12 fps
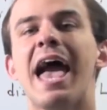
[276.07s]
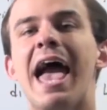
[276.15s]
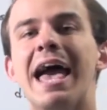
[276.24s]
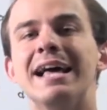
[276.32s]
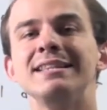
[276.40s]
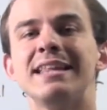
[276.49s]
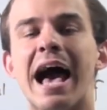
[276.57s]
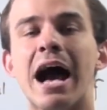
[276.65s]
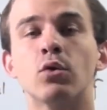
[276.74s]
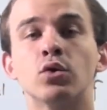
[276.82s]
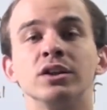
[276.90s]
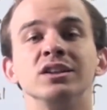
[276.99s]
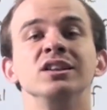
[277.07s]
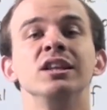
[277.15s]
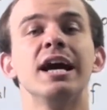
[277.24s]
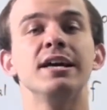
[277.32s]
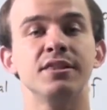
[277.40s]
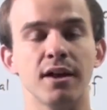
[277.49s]
and our
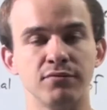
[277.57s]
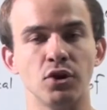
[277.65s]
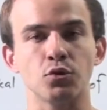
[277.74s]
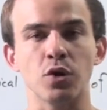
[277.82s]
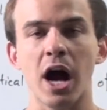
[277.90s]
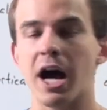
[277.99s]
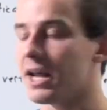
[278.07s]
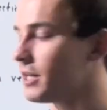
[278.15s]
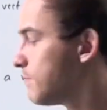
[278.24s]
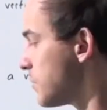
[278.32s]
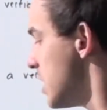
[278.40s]
length of the rod.